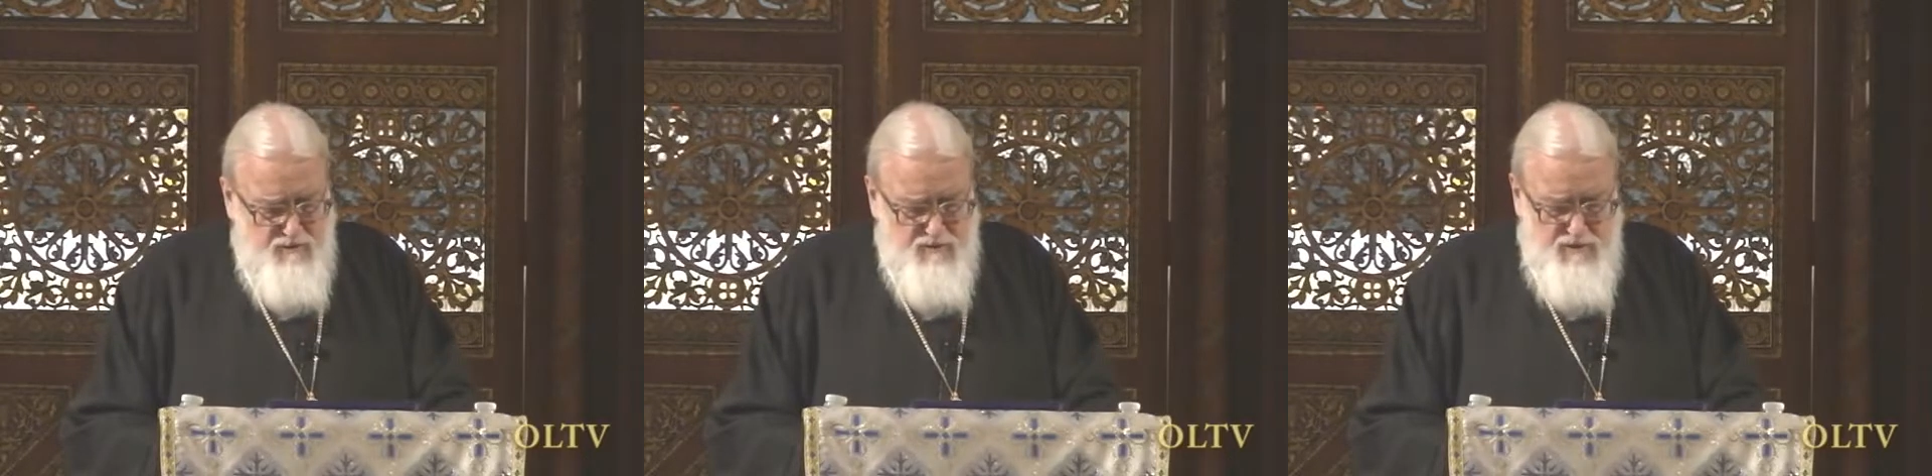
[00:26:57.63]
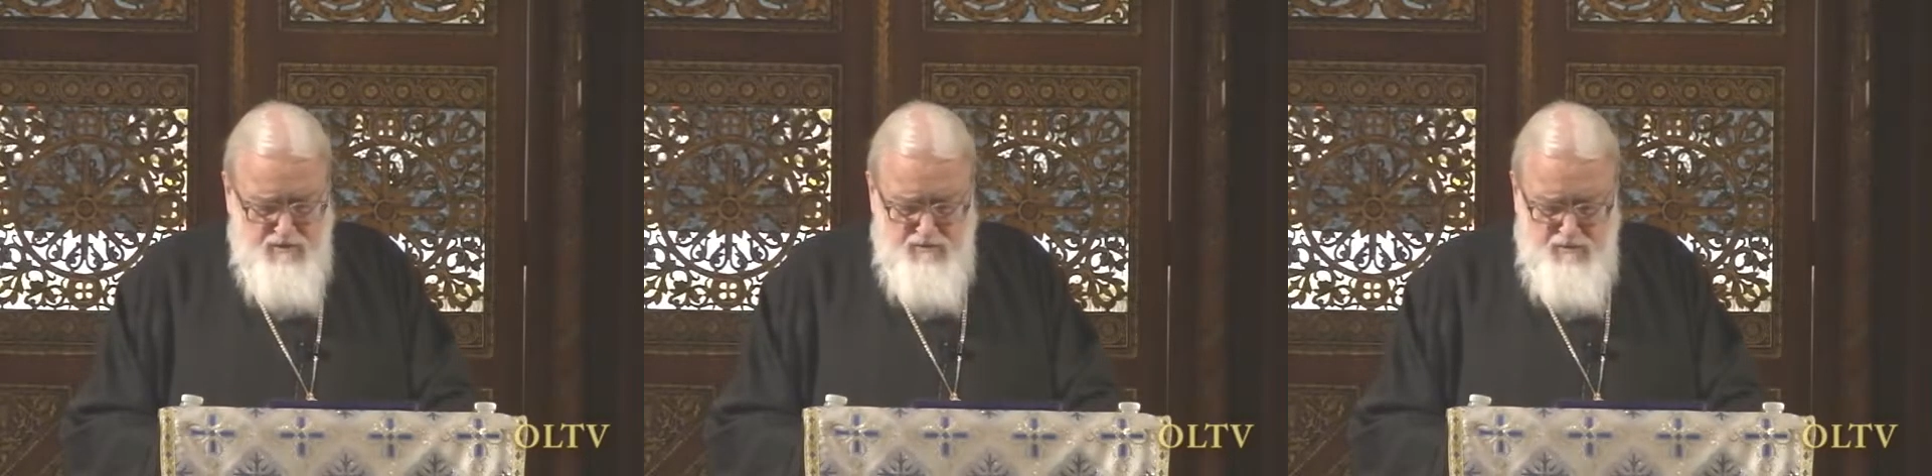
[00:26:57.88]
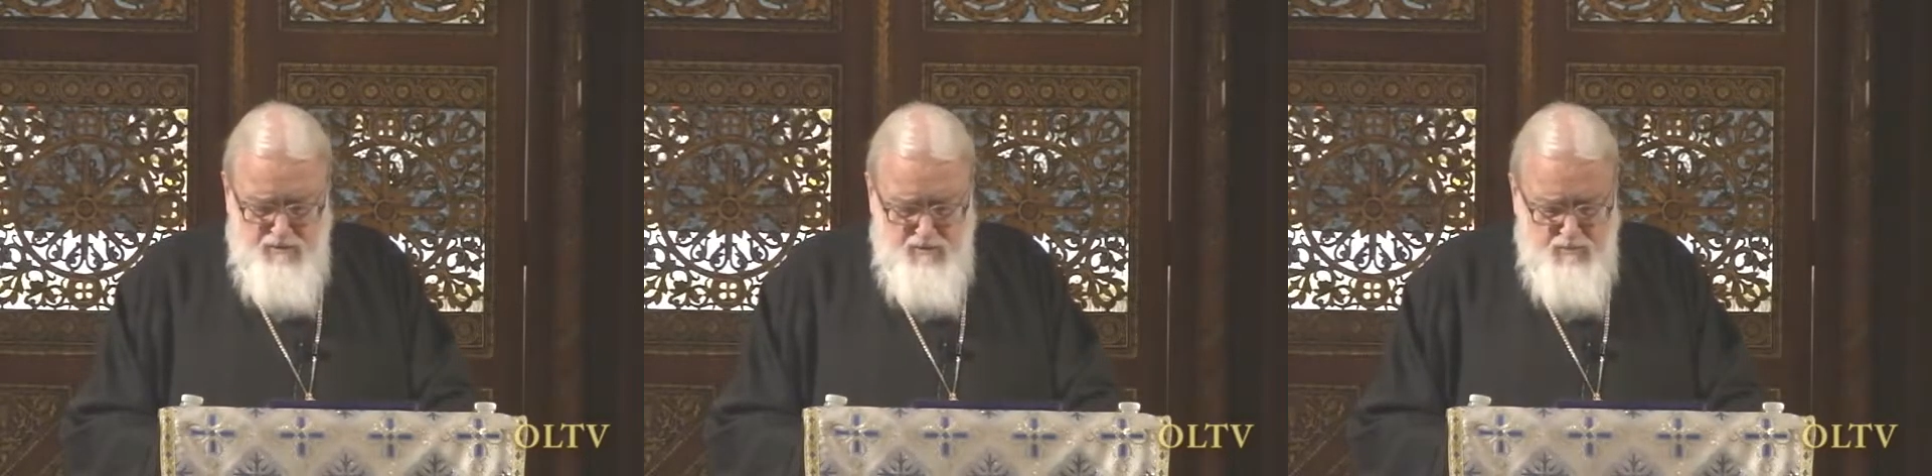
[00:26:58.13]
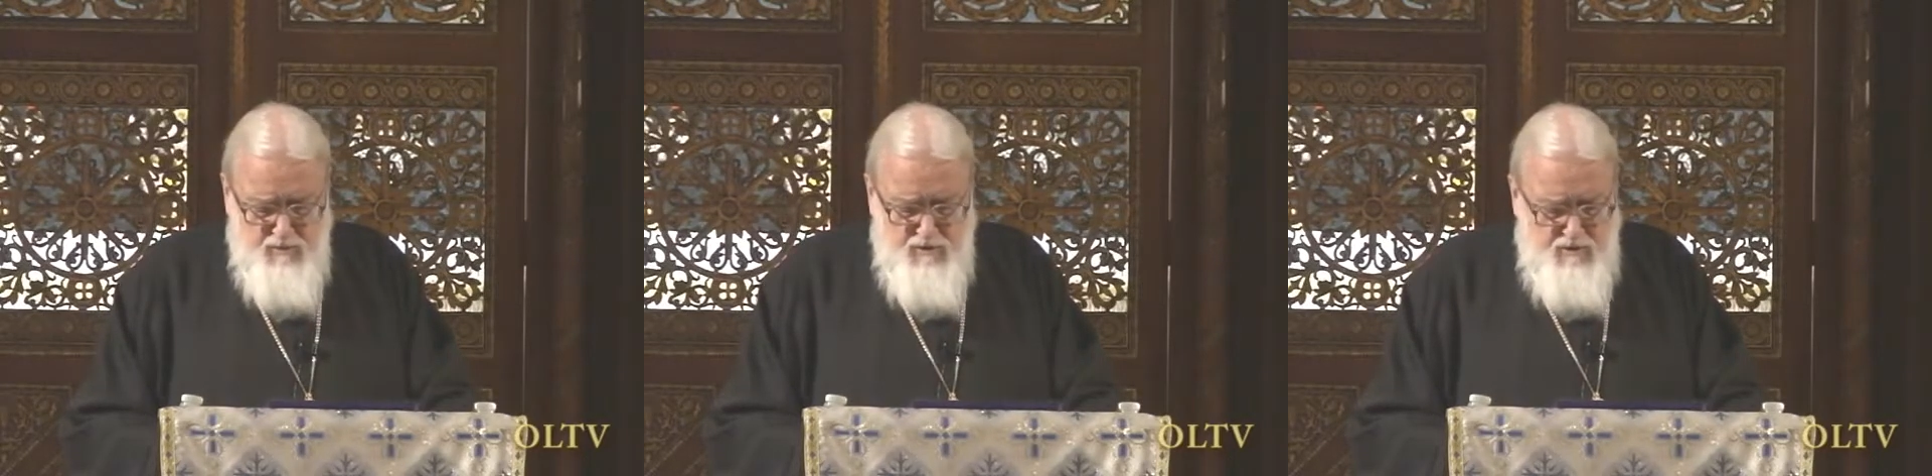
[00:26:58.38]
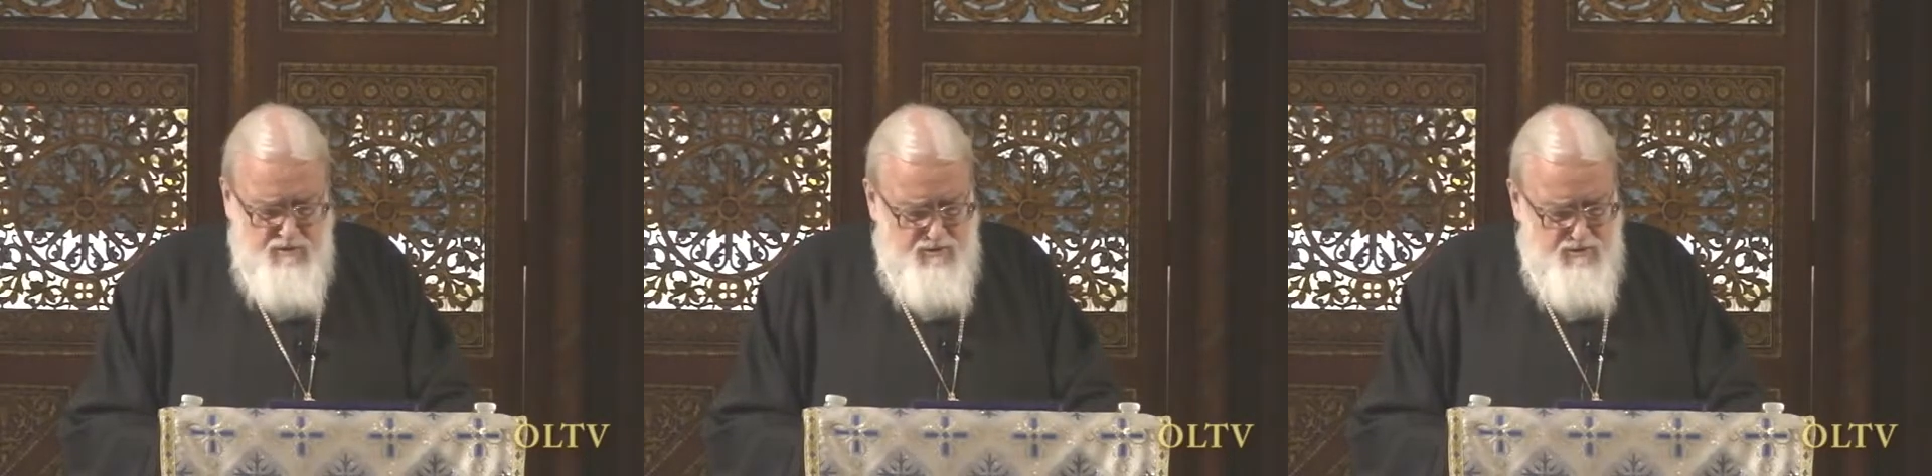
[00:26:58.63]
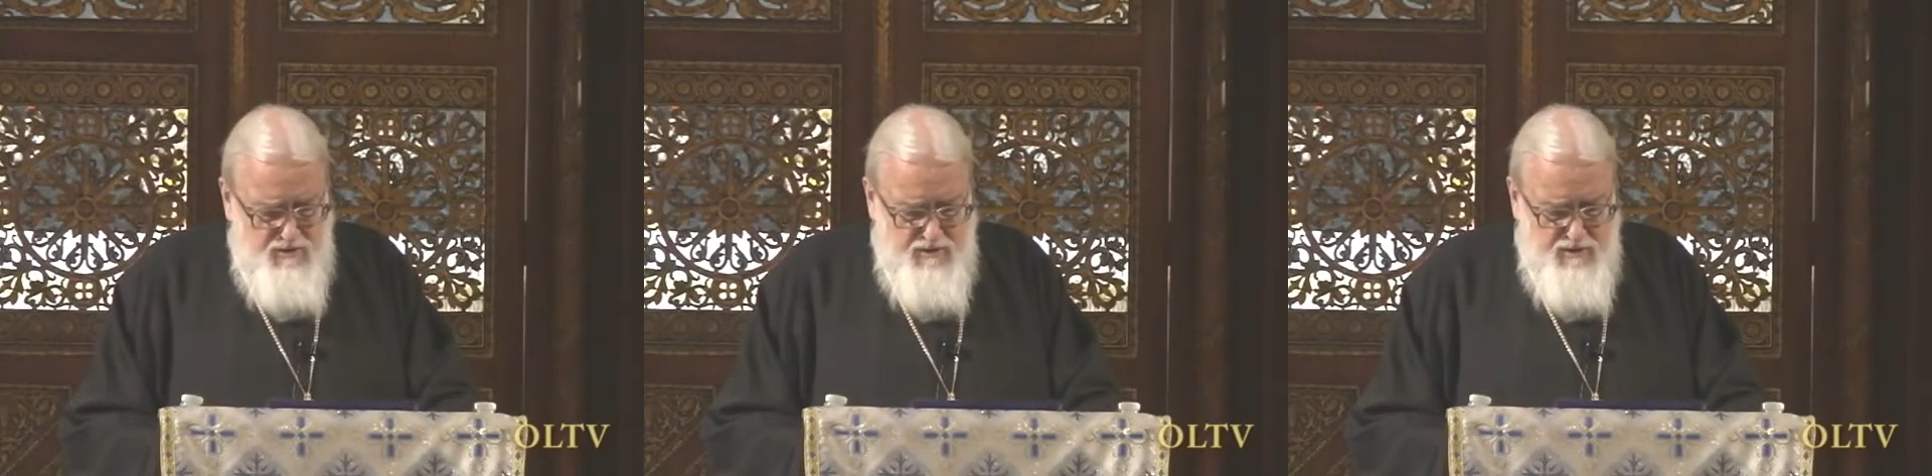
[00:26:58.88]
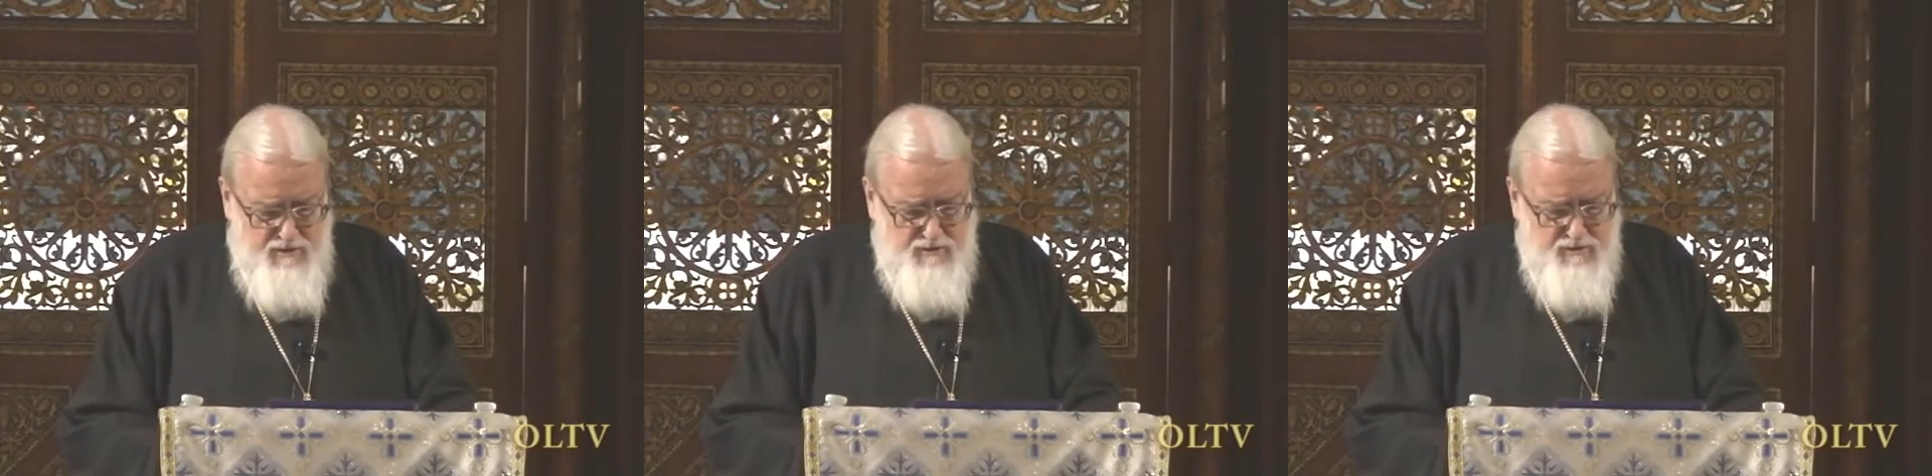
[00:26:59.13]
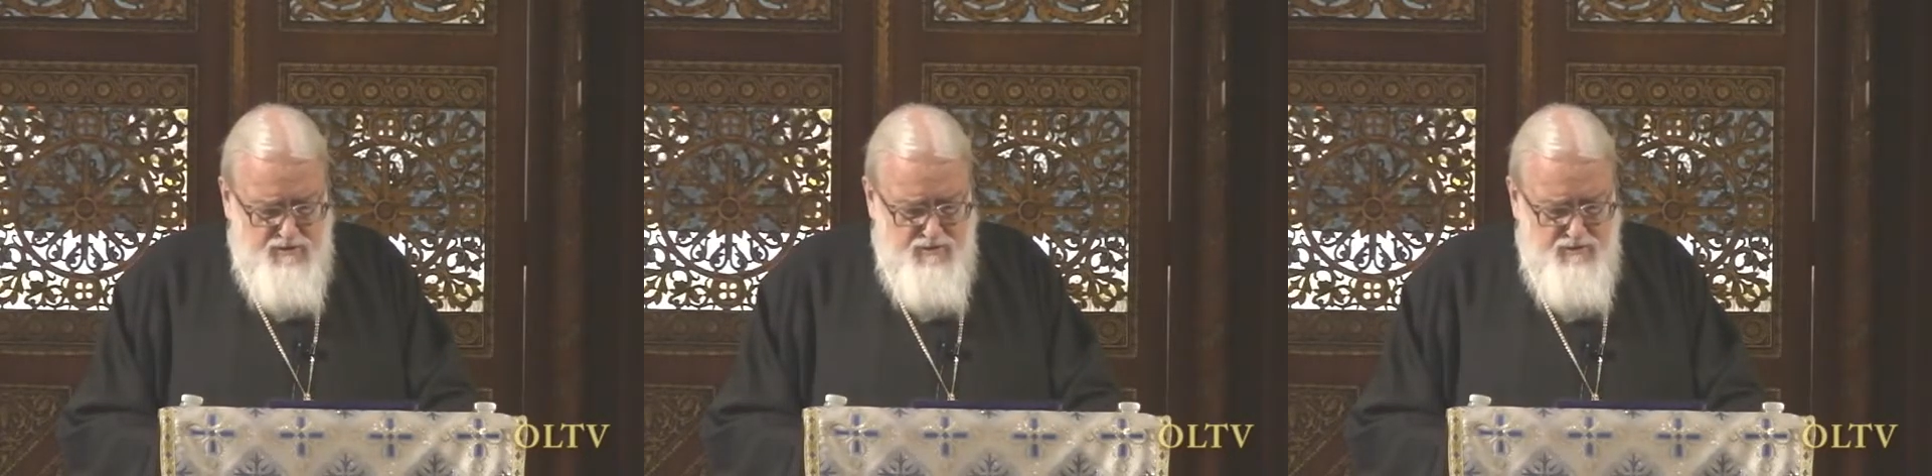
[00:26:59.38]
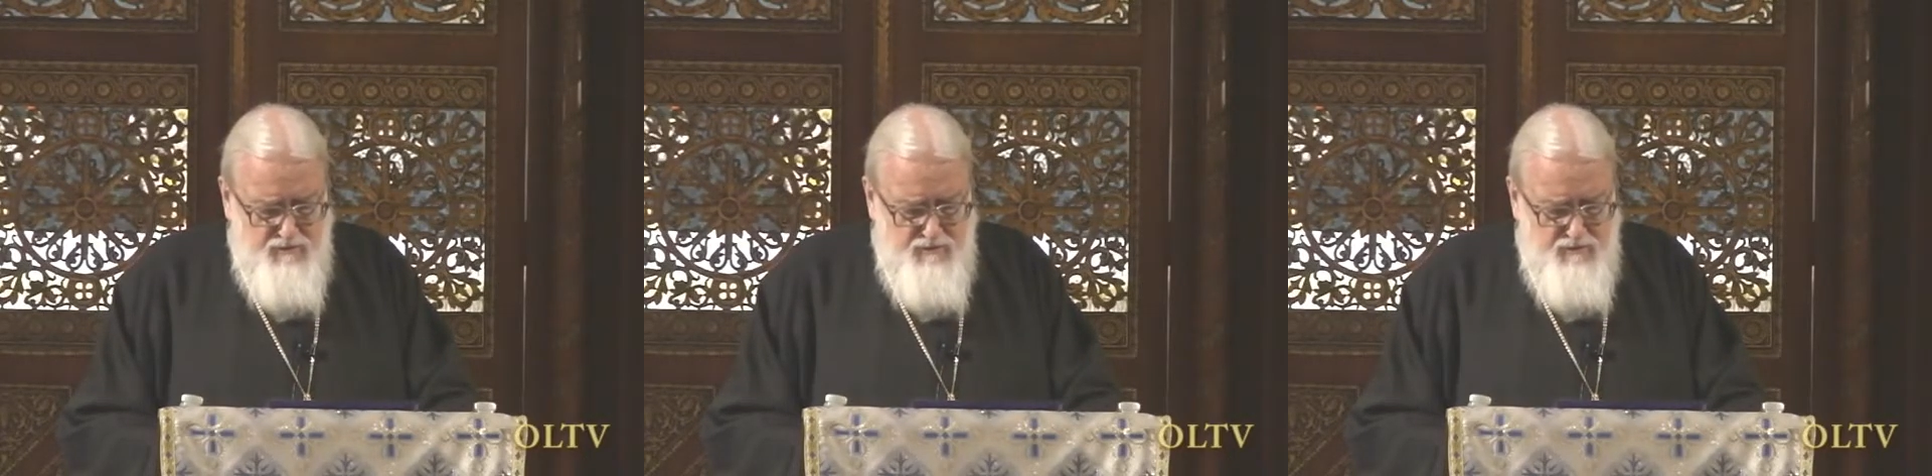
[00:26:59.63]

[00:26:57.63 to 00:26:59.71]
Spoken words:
Jerome changed